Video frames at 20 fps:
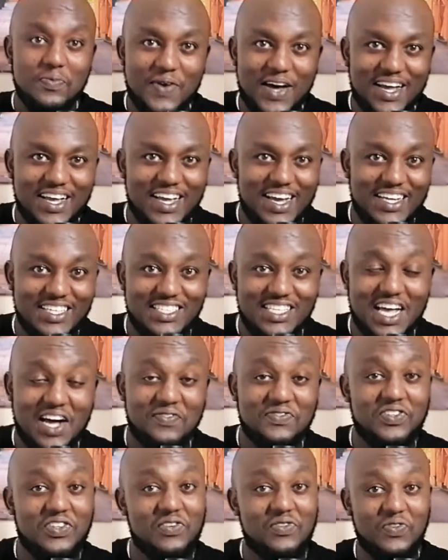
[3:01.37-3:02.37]
we're back, guys,
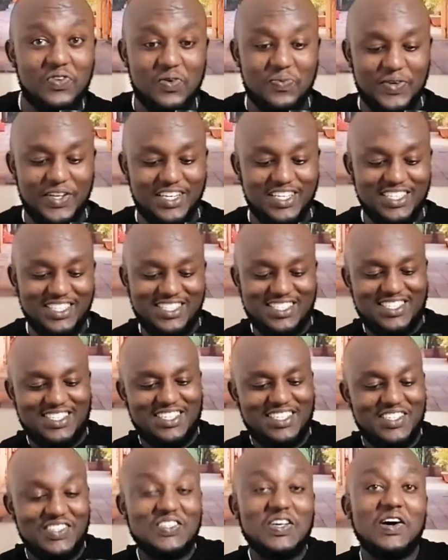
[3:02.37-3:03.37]
after the 4 minutes.
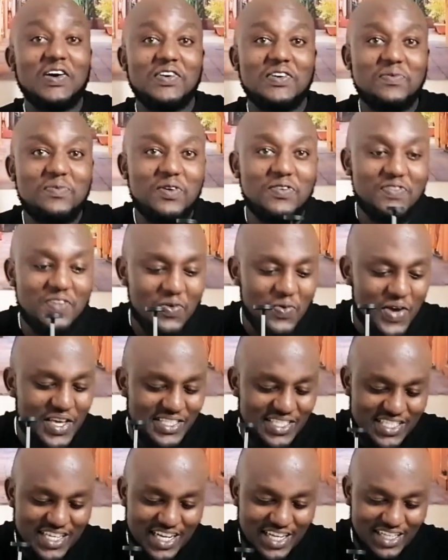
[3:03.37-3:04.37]
So I'll remove the
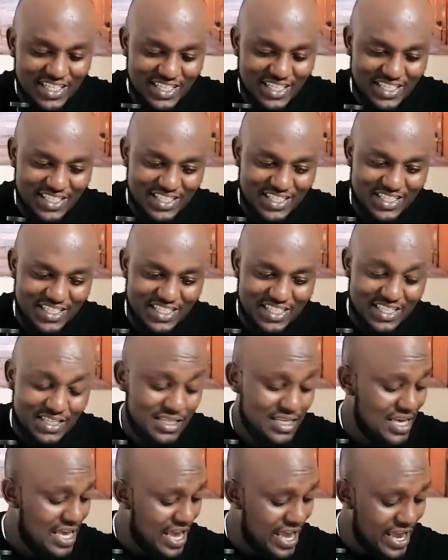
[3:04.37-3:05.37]
weighing scale
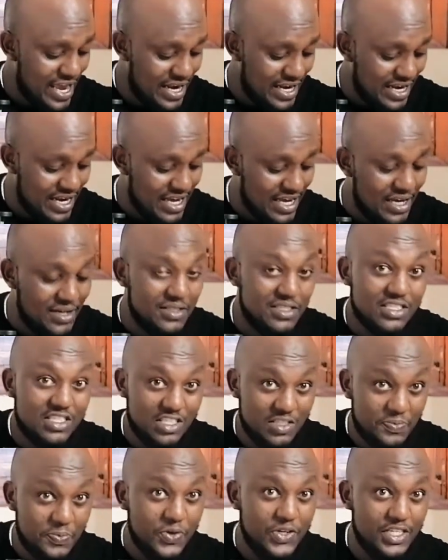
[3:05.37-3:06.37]
and
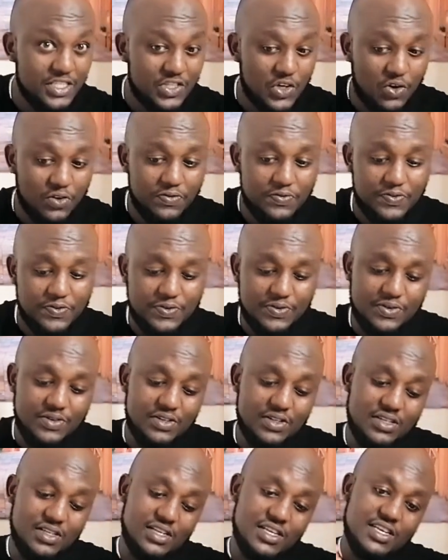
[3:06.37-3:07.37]
just put it off.
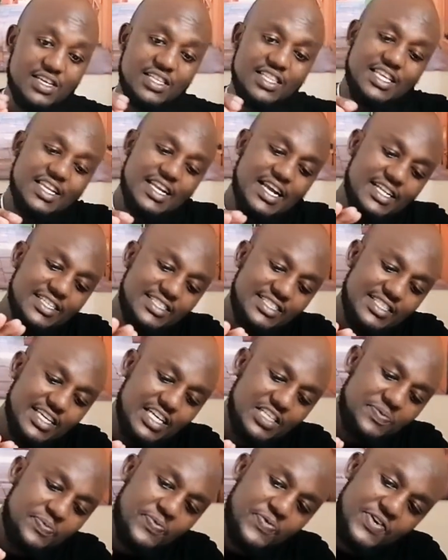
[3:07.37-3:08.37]
Then I'll
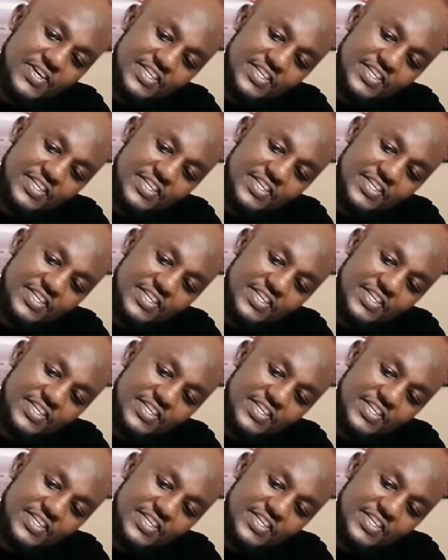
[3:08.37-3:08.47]
start